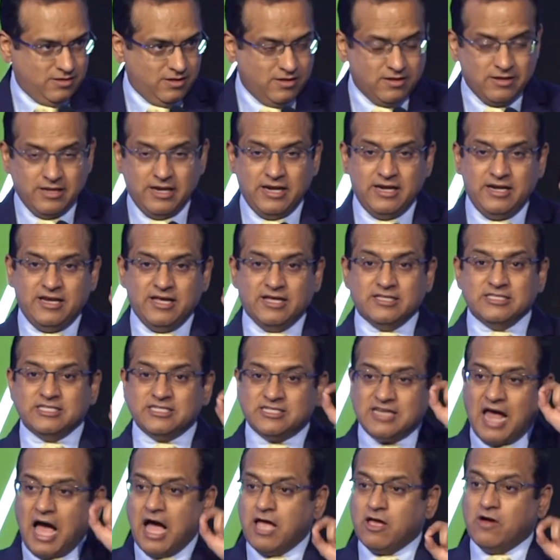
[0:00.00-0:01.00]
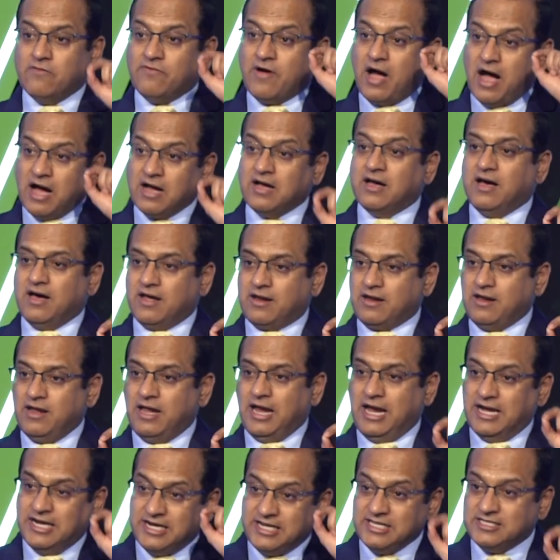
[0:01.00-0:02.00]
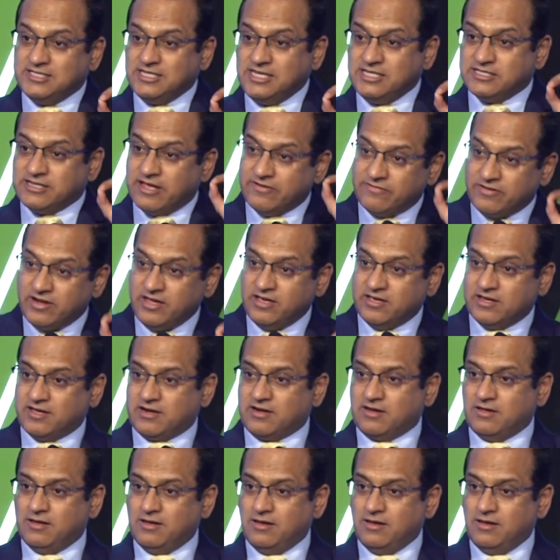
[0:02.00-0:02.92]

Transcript: Indians die of hunger and disease every year.